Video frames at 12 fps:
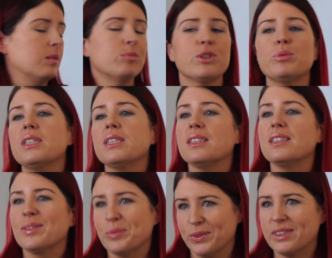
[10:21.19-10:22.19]
but we did.
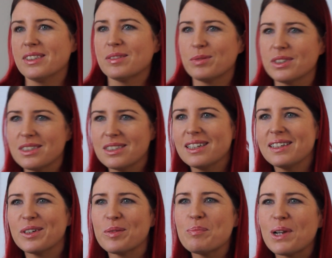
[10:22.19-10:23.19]
We're still
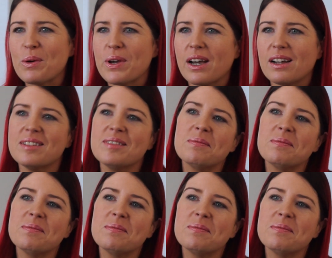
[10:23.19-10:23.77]
here ploughing on.